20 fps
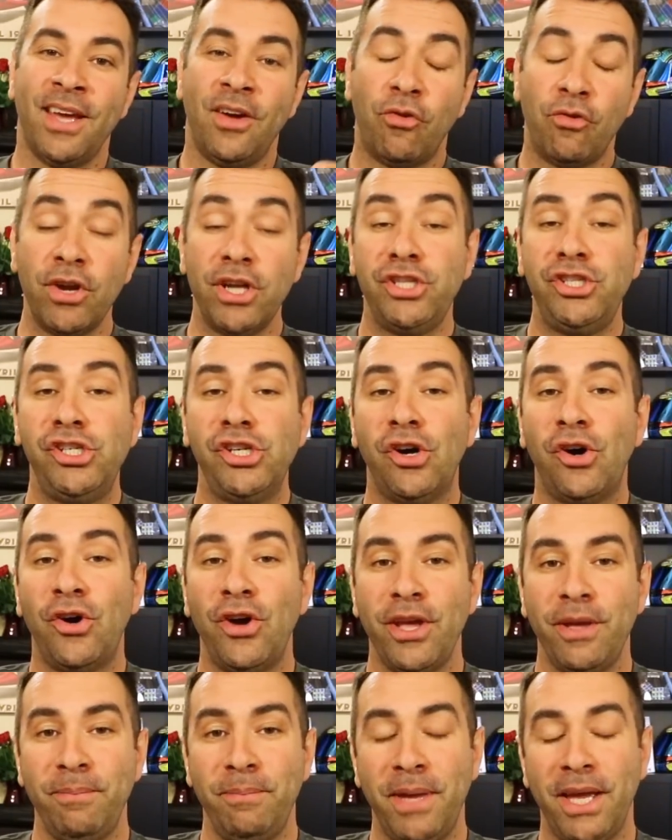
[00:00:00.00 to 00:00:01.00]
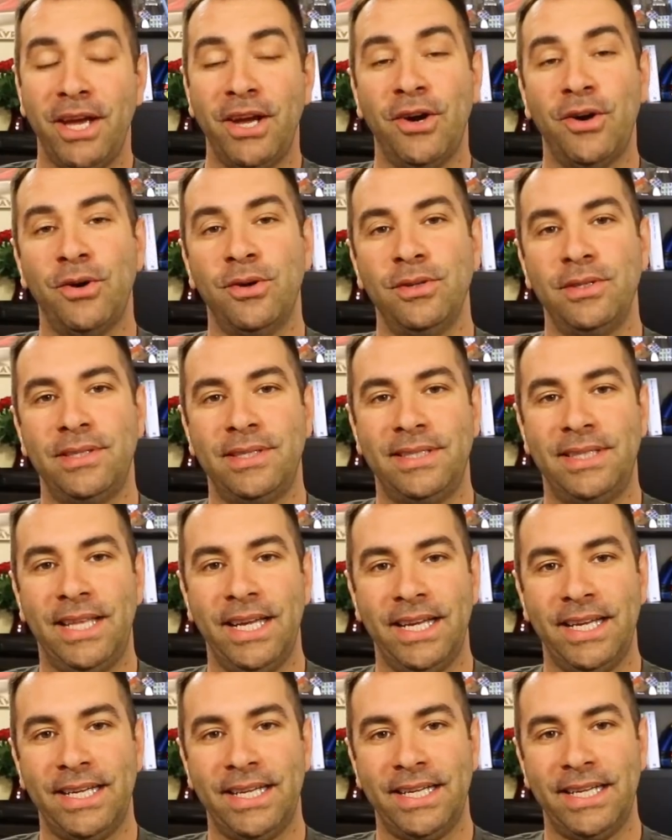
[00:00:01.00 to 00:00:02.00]
rejoice, because
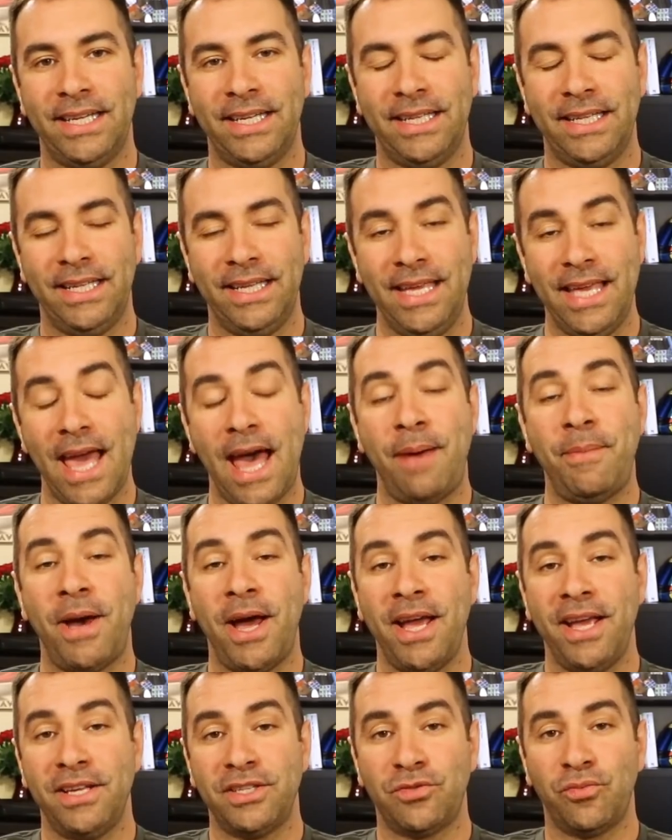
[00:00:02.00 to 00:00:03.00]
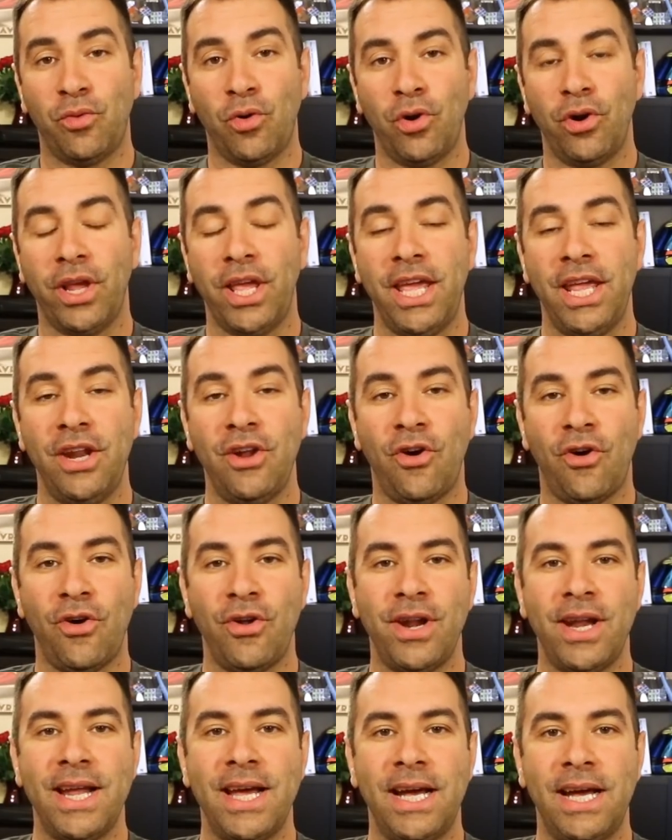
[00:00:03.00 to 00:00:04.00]
the Yamaha is working
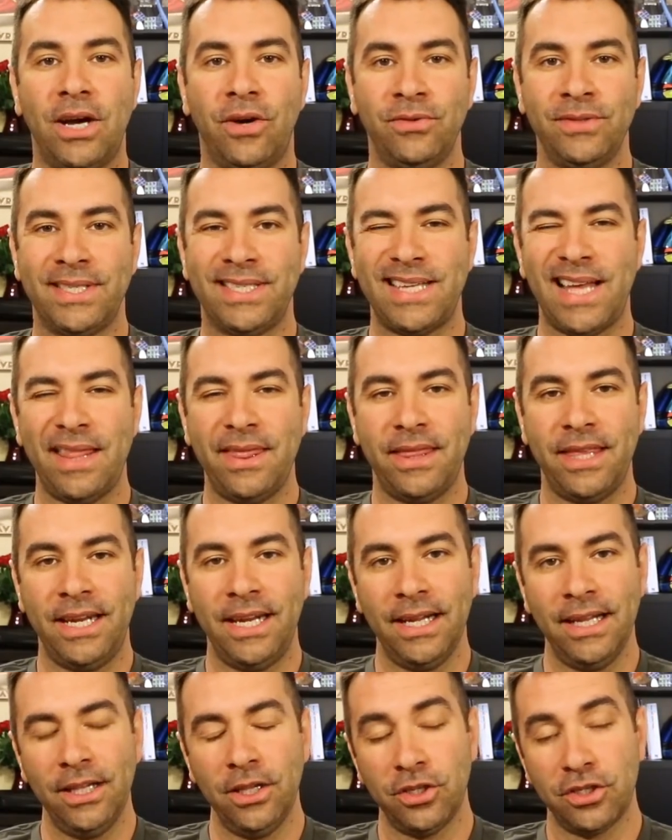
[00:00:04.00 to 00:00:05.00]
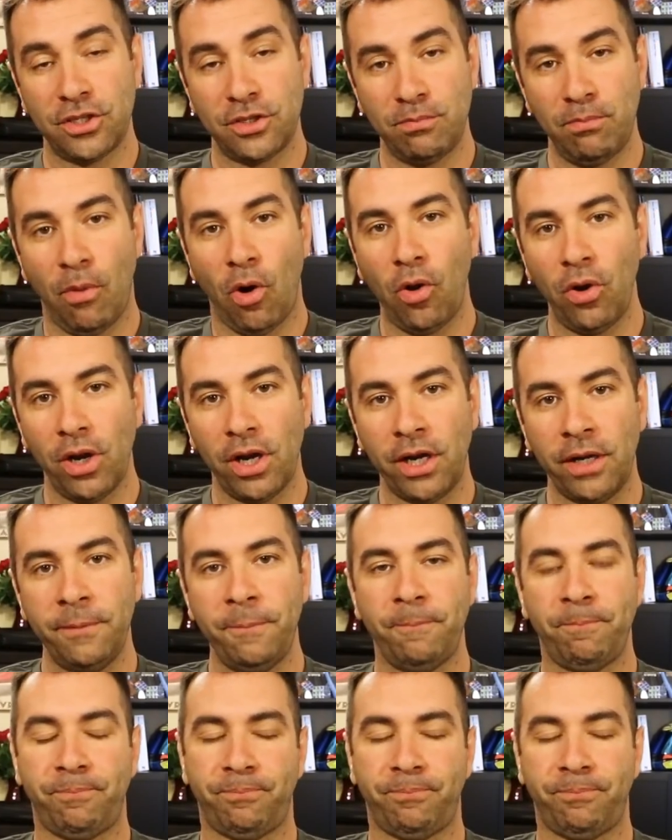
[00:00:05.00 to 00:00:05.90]
on something a little smaller.